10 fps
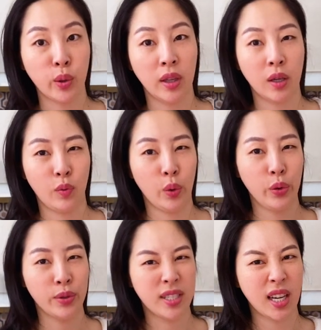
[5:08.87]
you think of all
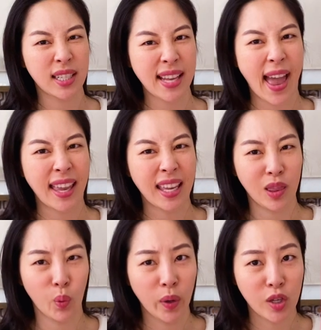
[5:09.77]
those ducks hanging in
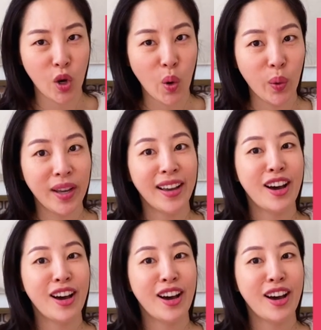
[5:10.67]
the window